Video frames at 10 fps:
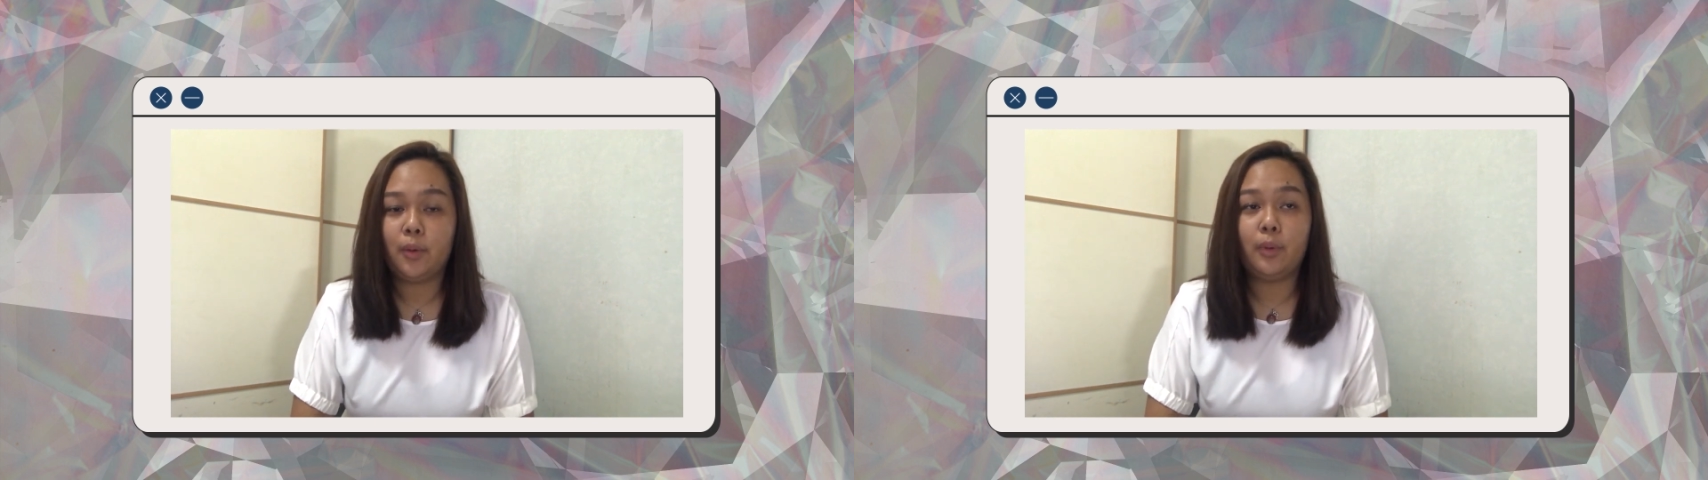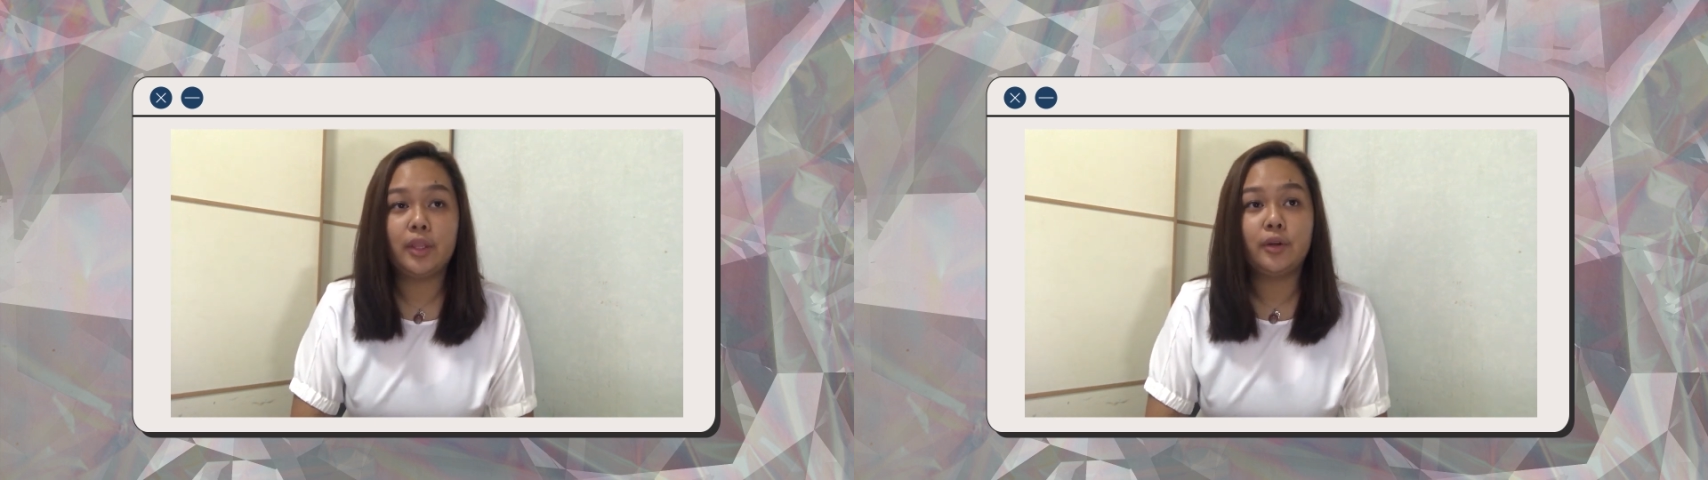
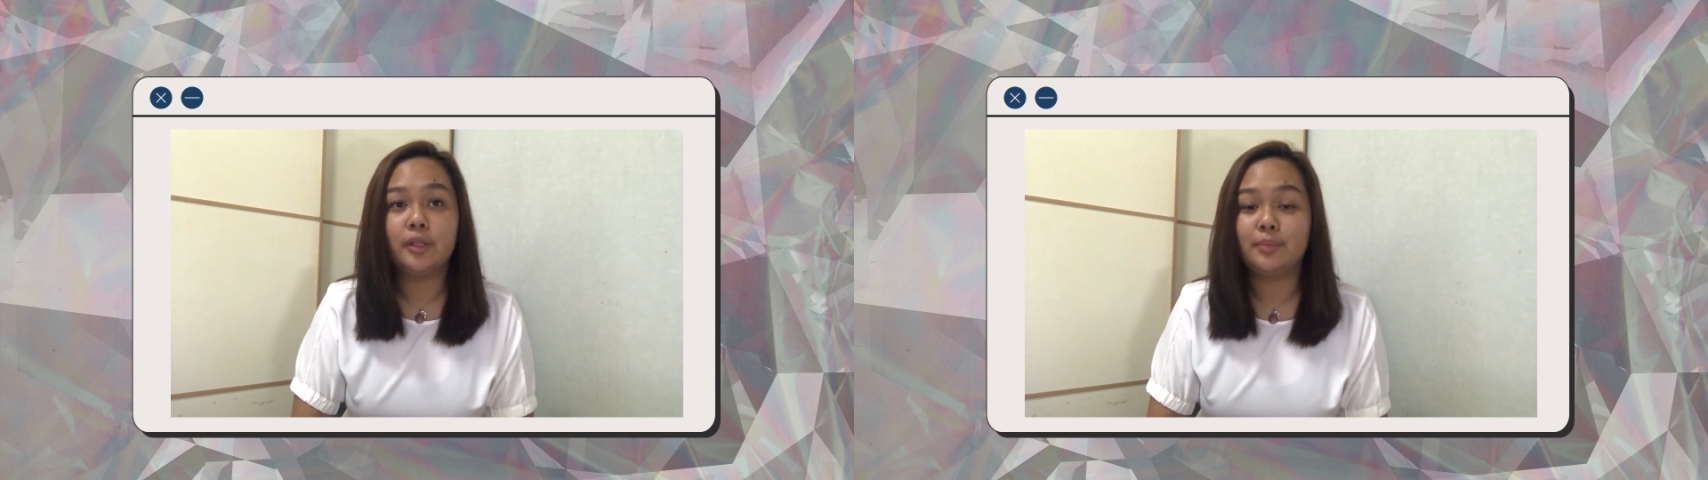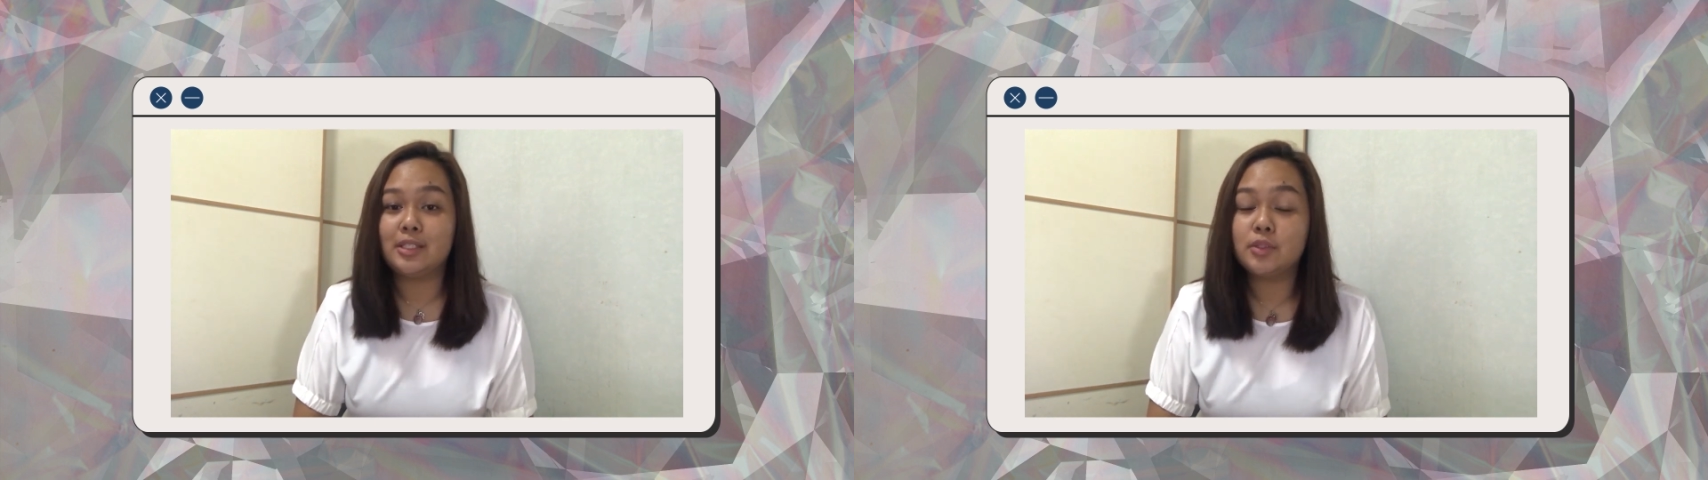Whether
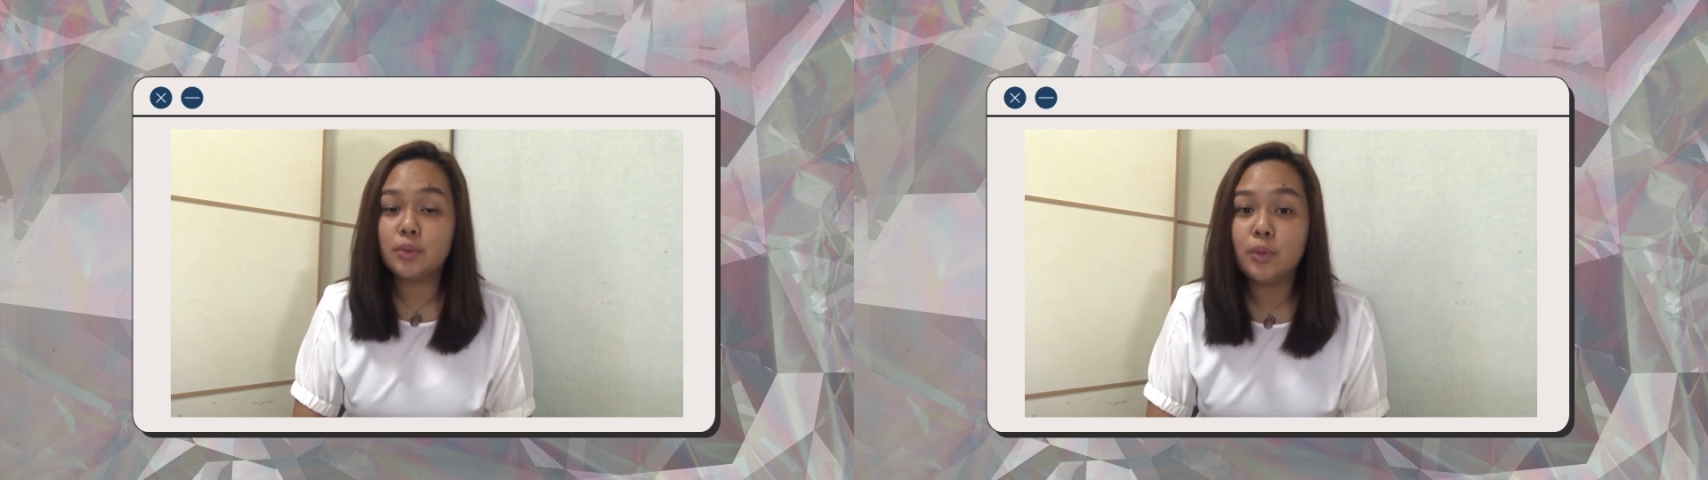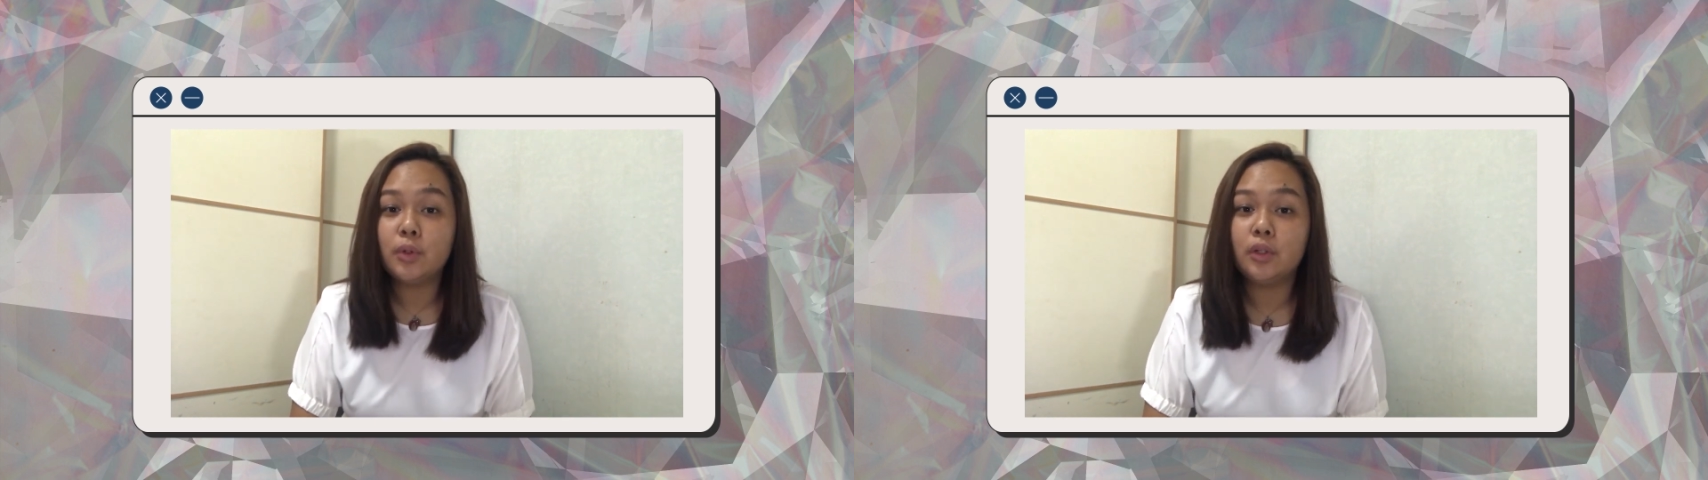it be
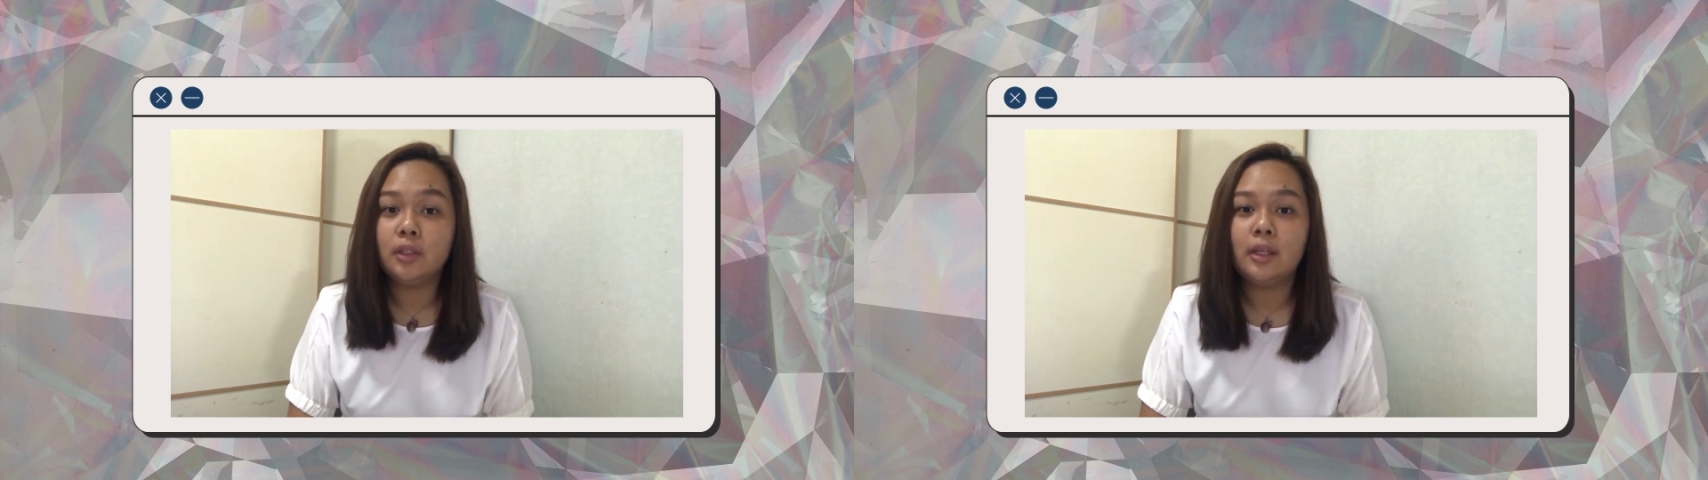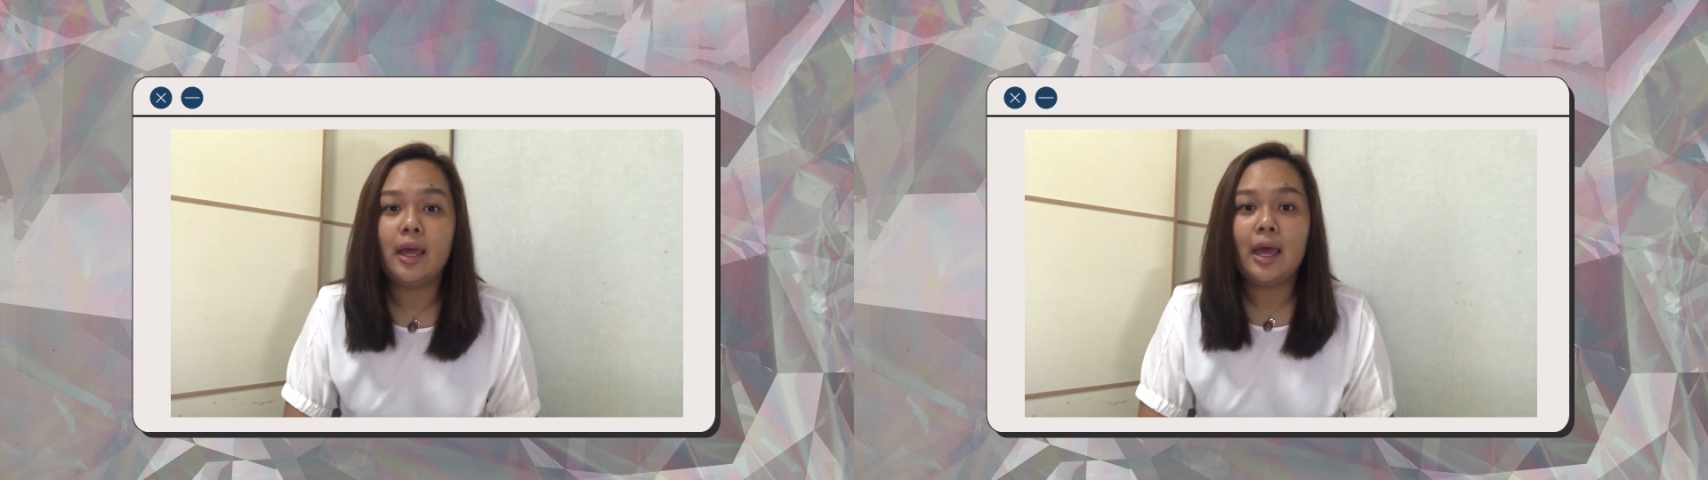school,